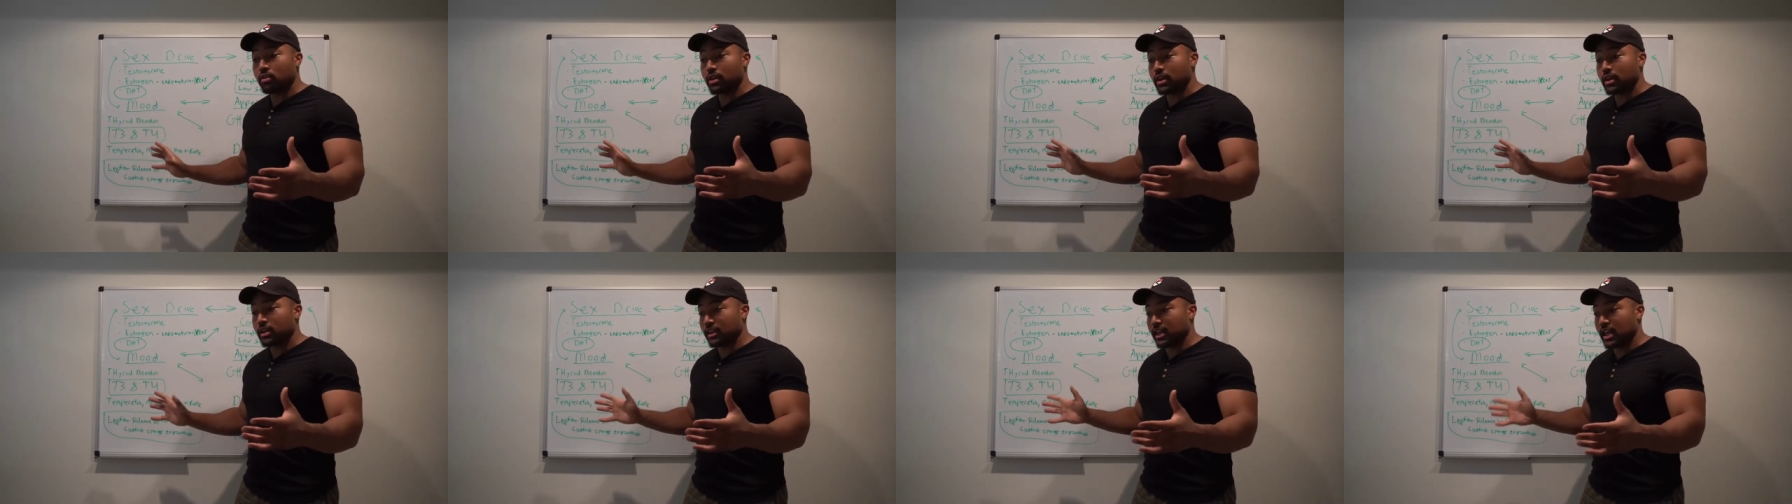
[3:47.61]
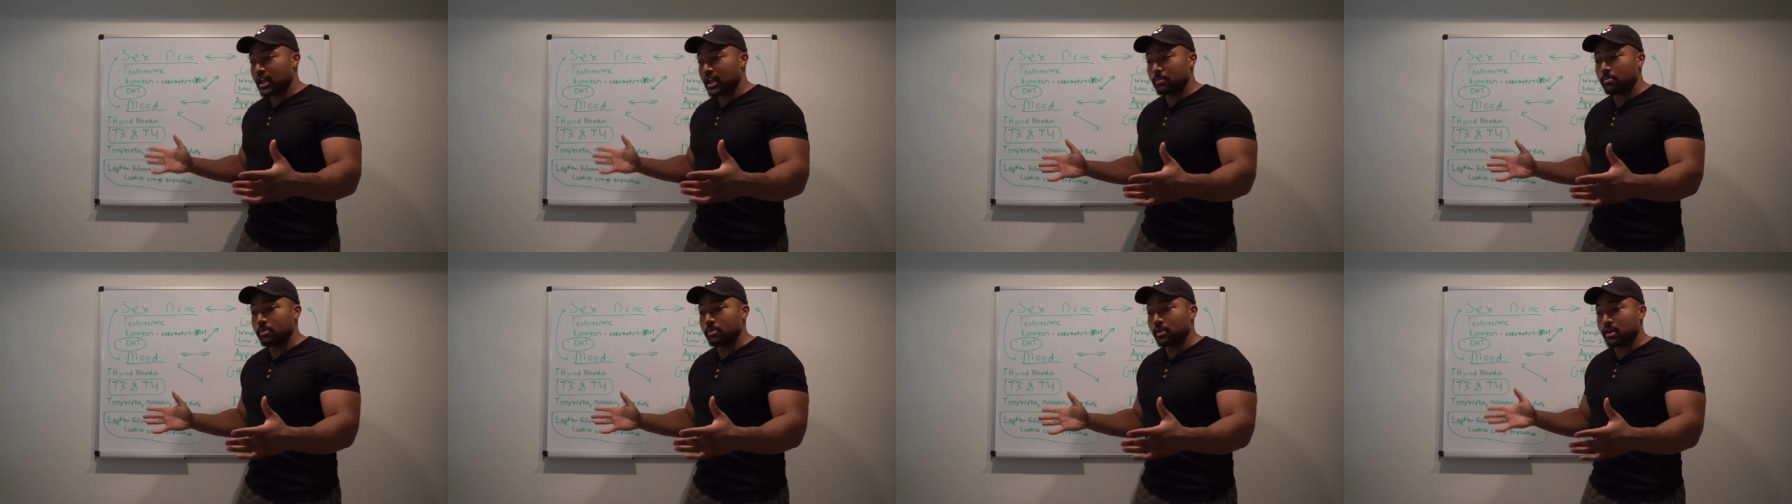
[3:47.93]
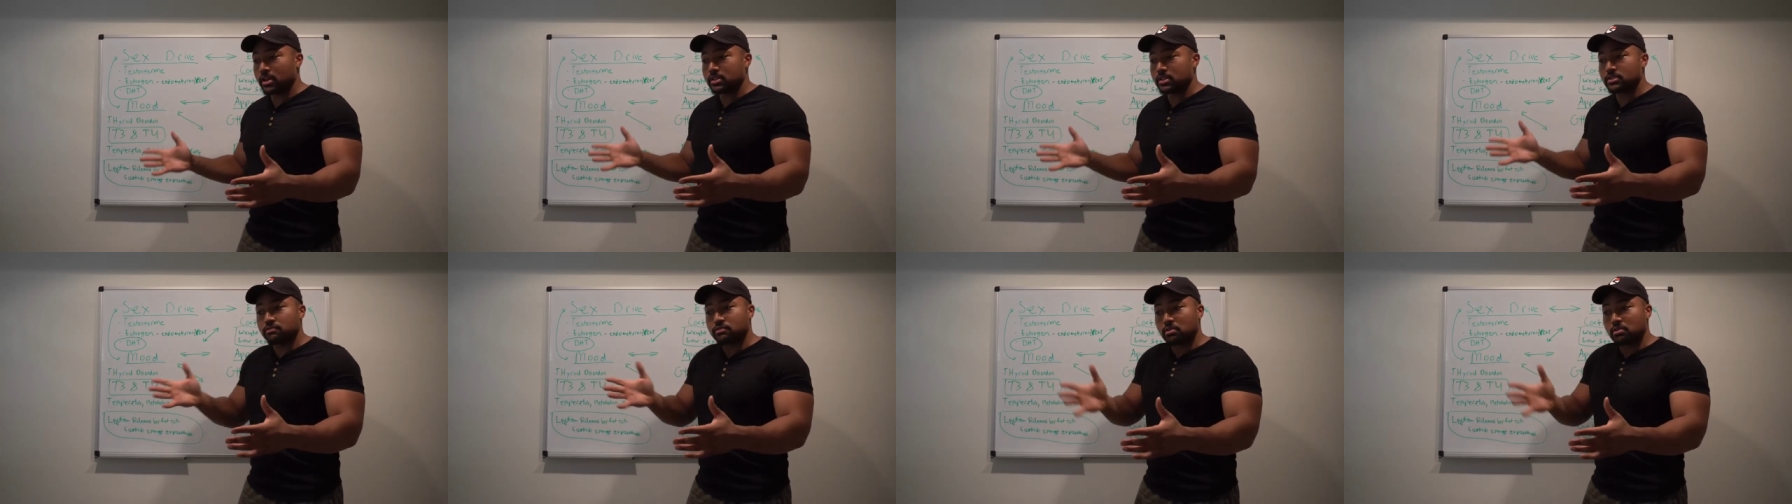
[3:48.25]
in keeping
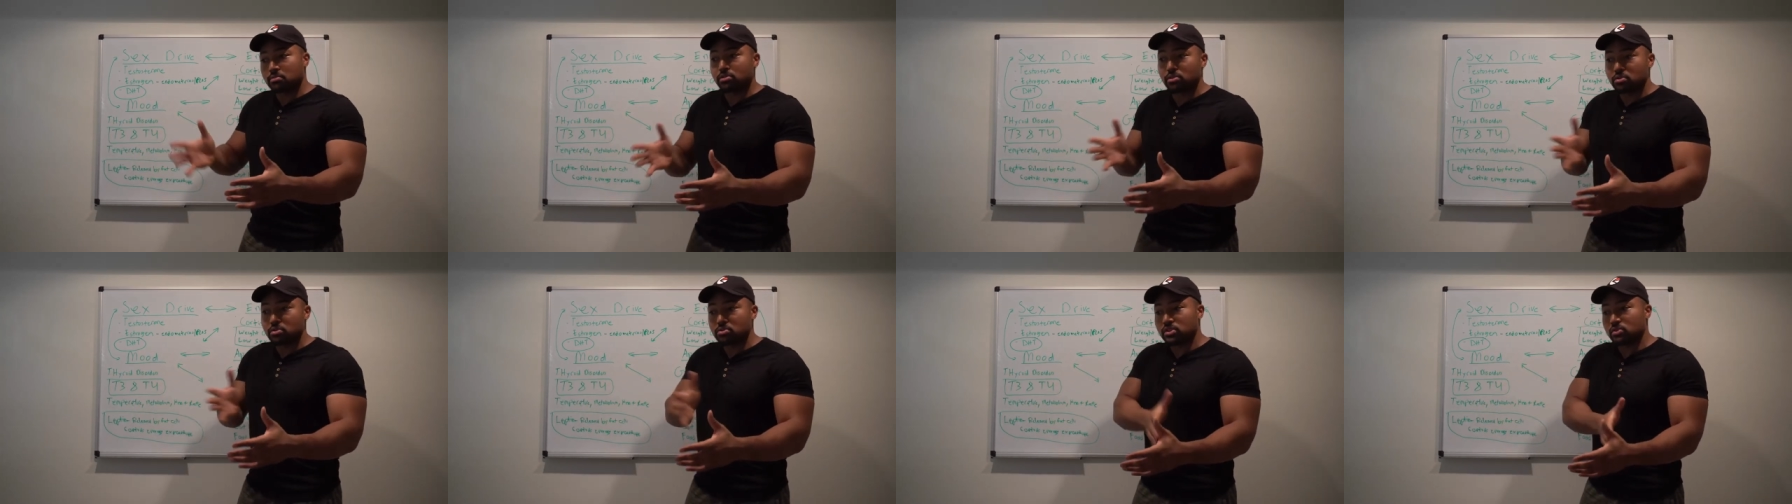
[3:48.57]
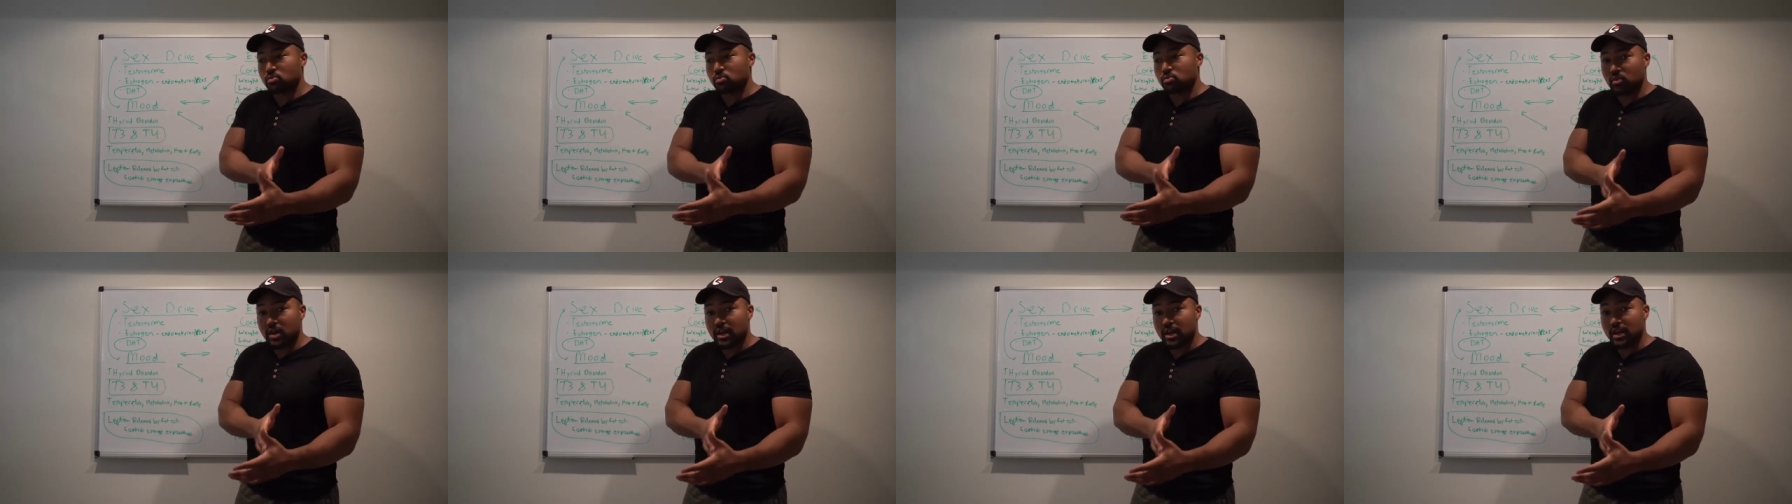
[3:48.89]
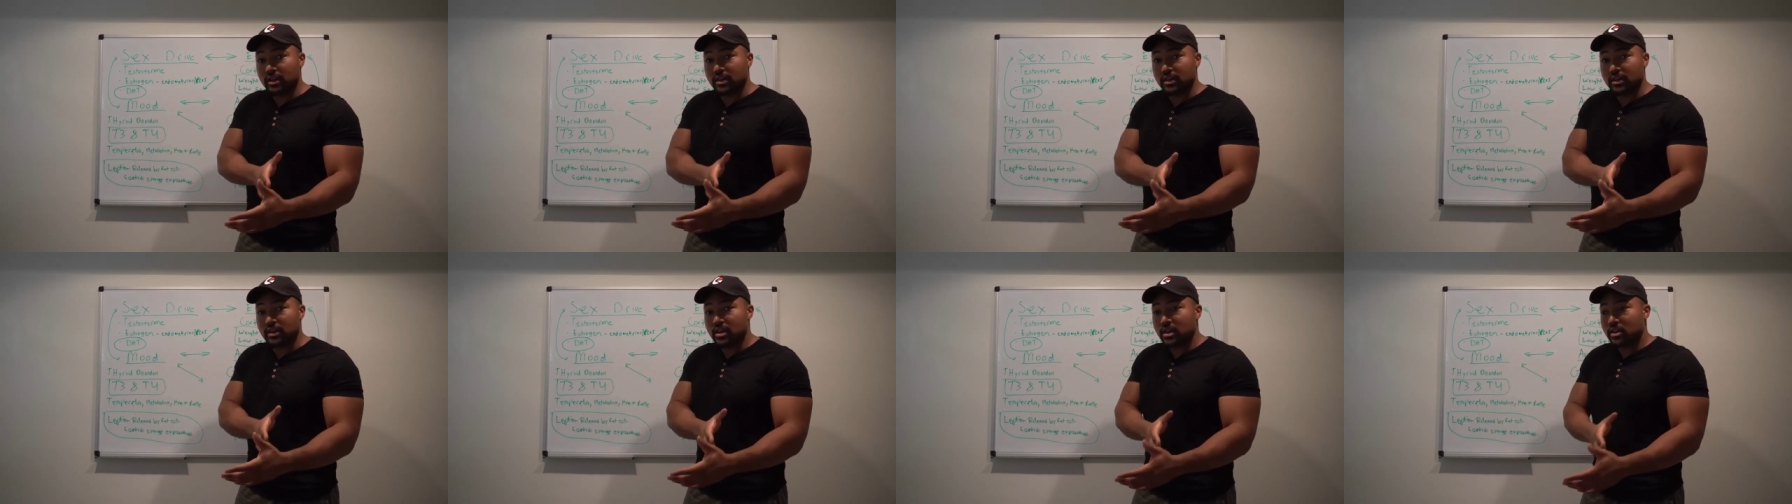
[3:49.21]
us from losing weight.